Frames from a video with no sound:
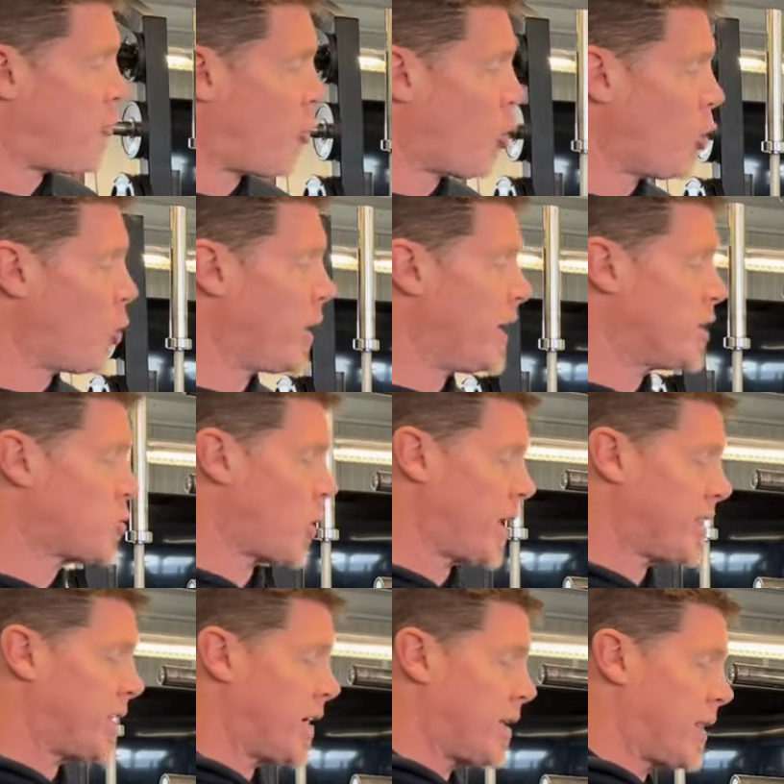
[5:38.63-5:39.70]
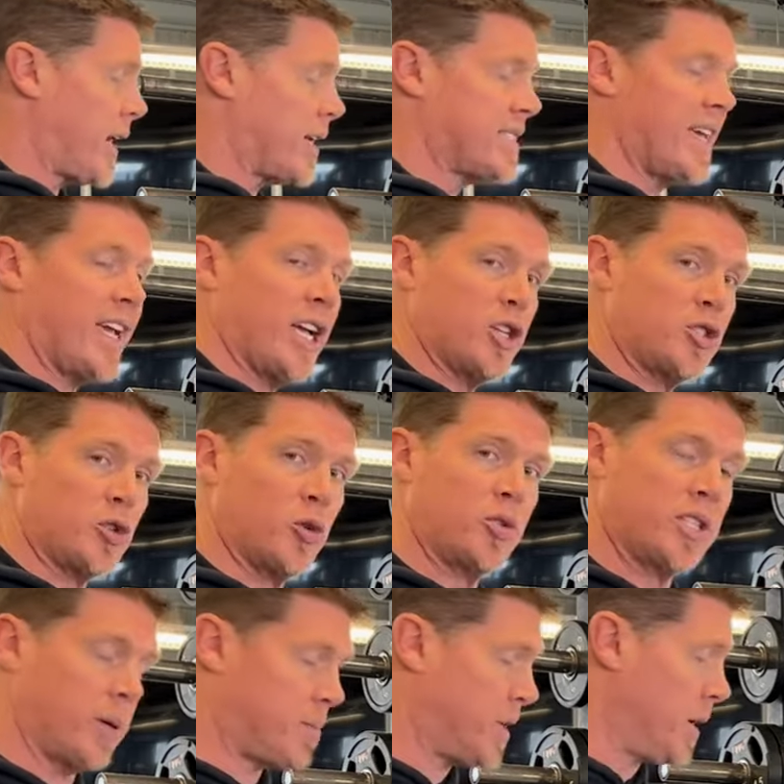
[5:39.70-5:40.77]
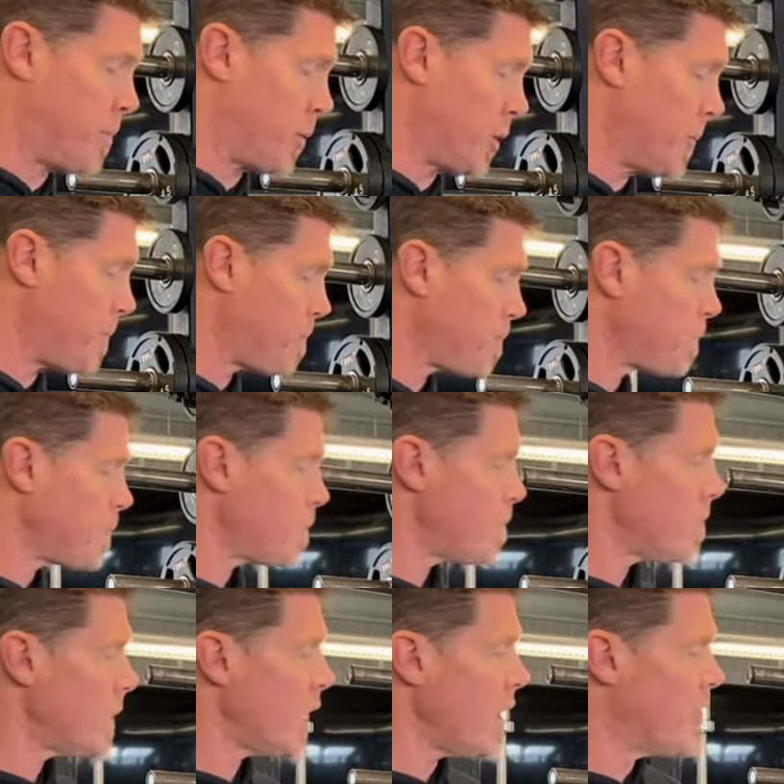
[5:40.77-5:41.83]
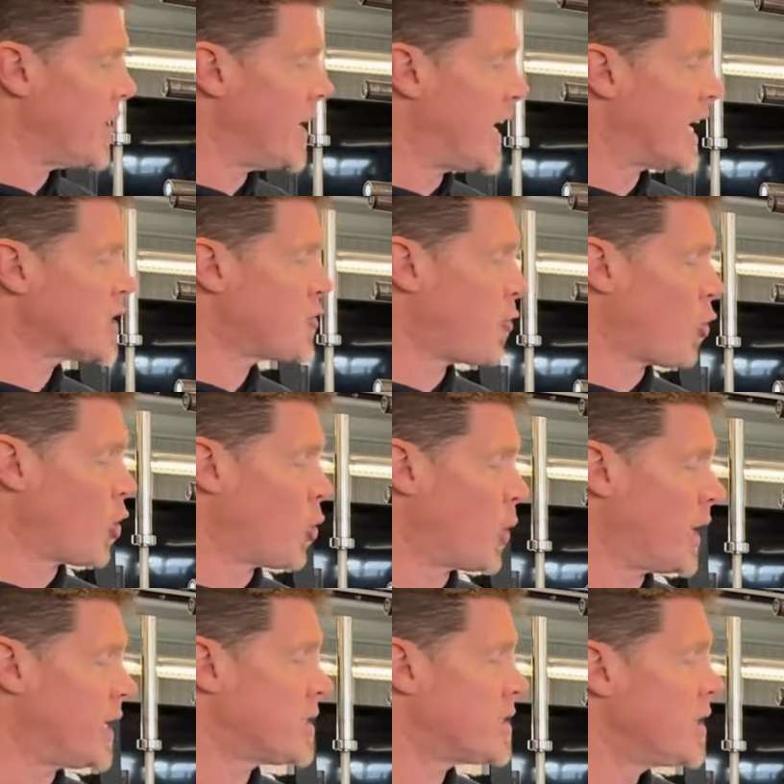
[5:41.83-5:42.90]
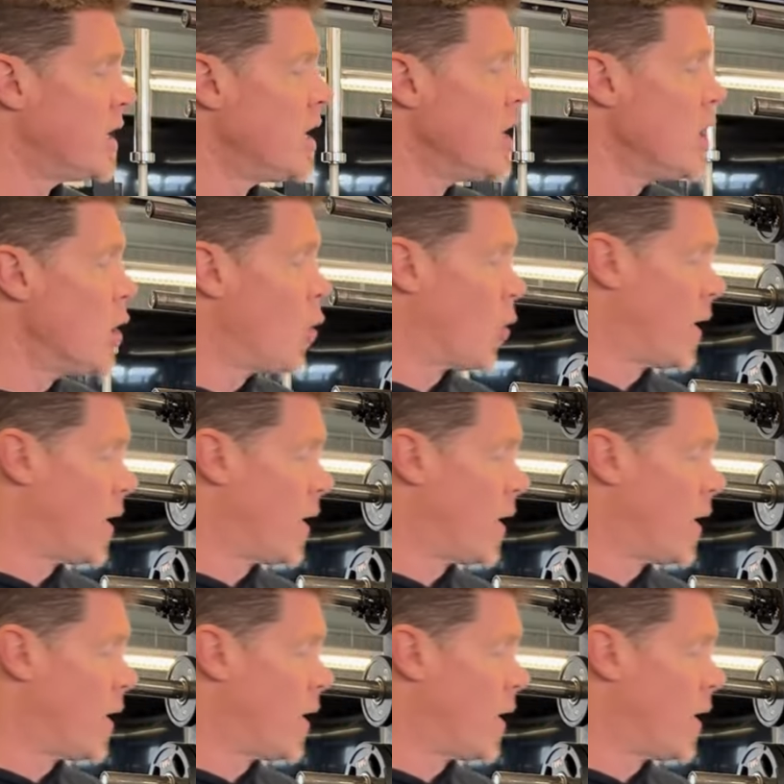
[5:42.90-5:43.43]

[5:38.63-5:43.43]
4 weeks right there. That'll take us through September. The next 4 weeks, we're